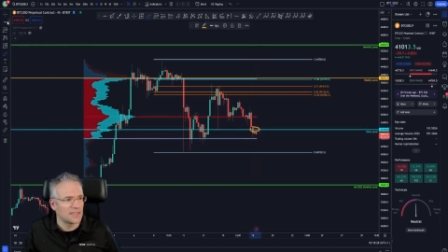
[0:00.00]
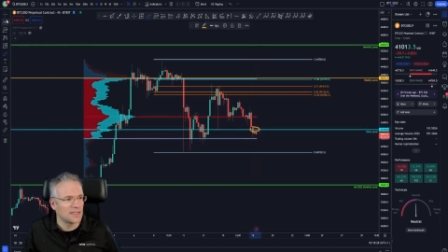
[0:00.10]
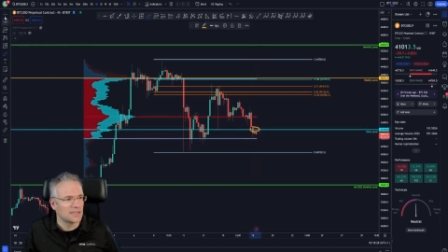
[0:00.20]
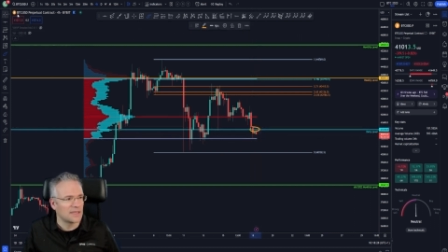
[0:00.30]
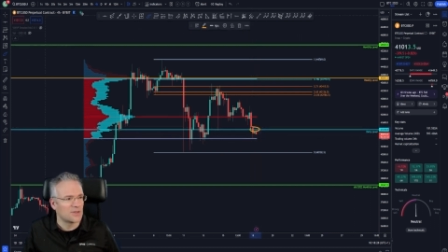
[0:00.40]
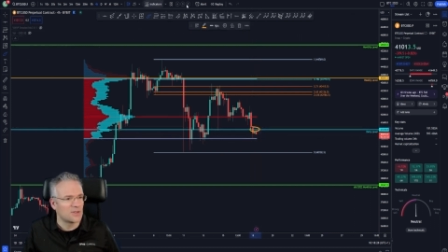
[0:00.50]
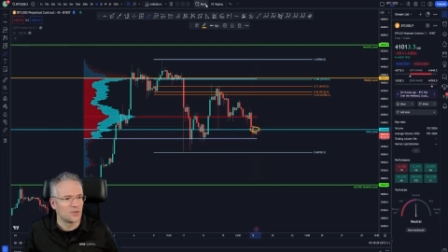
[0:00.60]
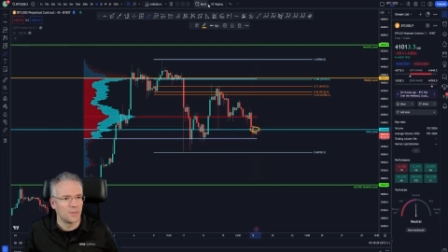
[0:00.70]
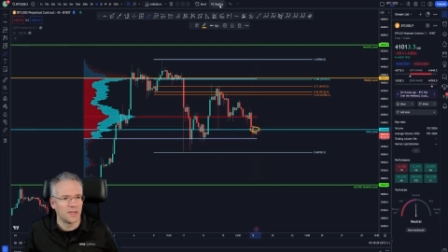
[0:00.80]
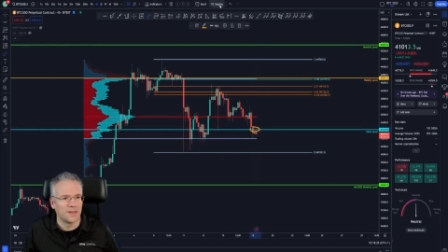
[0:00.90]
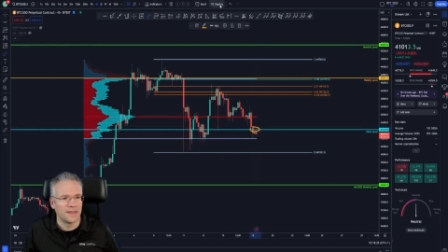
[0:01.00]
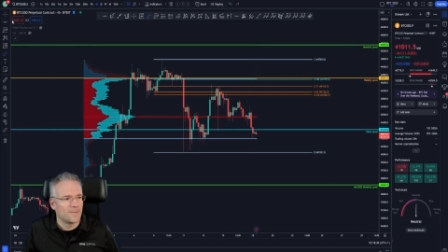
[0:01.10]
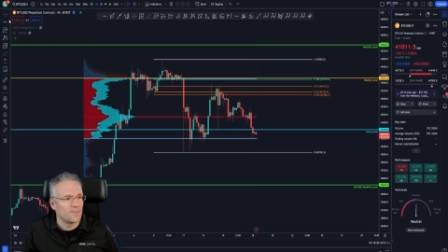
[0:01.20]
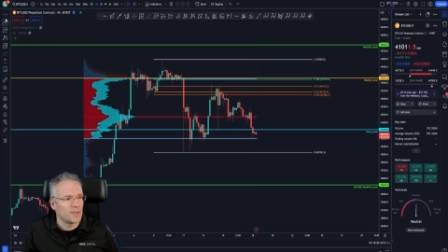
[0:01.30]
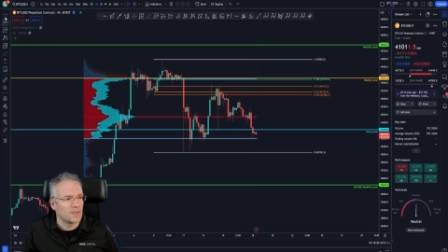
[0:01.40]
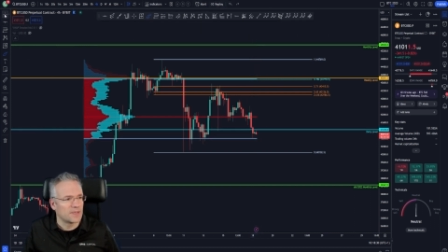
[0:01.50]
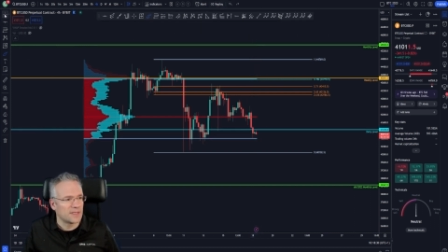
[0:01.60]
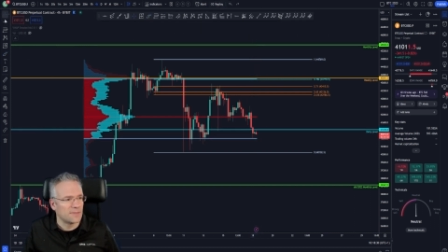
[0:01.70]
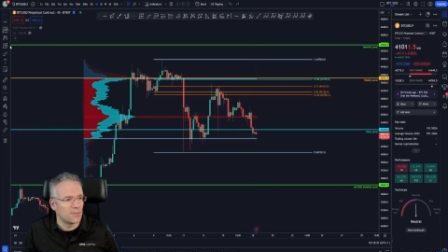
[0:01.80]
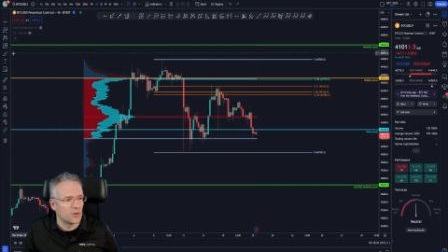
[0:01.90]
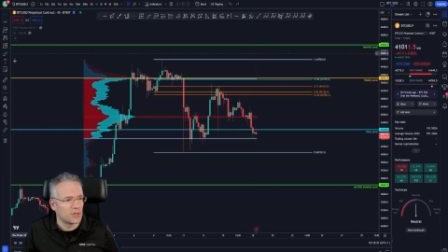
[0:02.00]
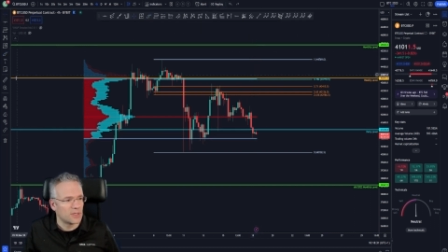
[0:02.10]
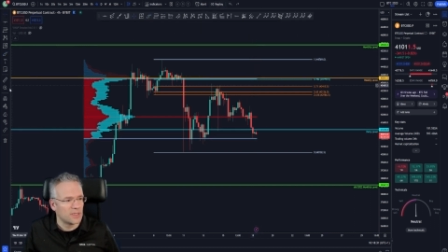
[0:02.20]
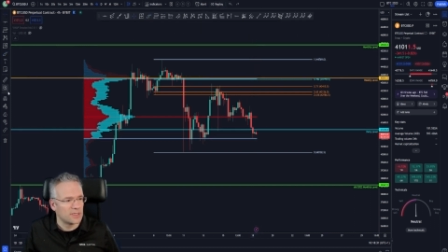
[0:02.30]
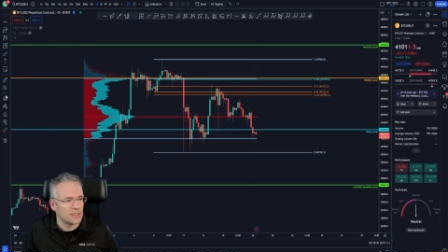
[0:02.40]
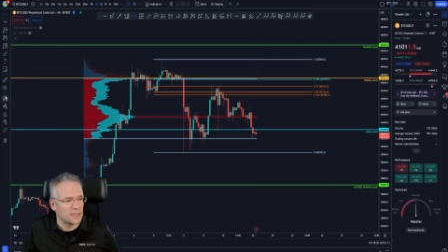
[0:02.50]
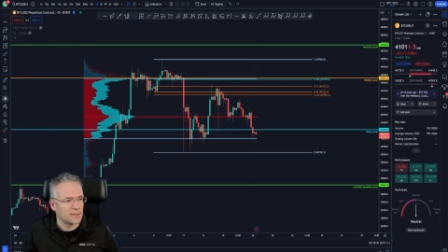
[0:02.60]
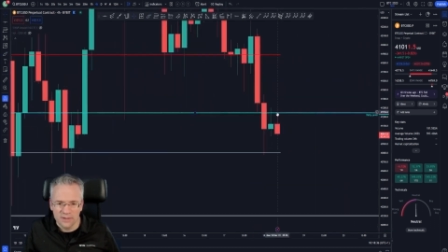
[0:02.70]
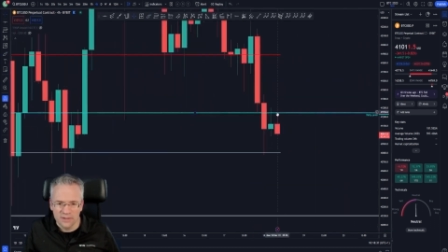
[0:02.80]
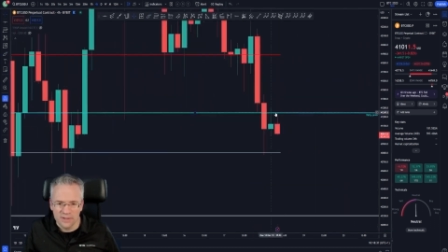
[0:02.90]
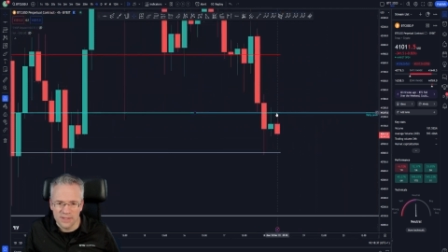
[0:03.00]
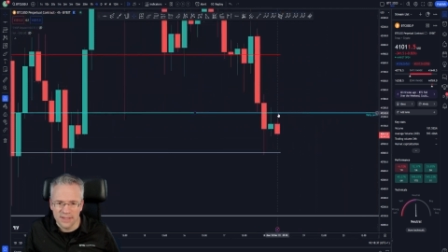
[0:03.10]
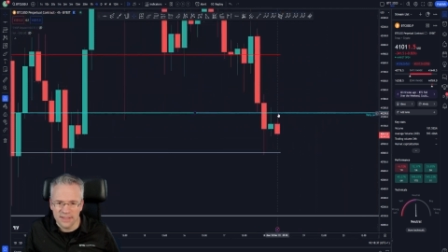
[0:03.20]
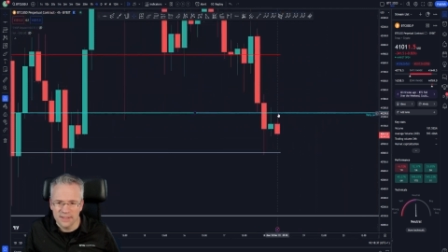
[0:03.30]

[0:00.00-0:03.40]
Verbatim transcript: Let's actually zoom in on that because that's important. And uh, you see that?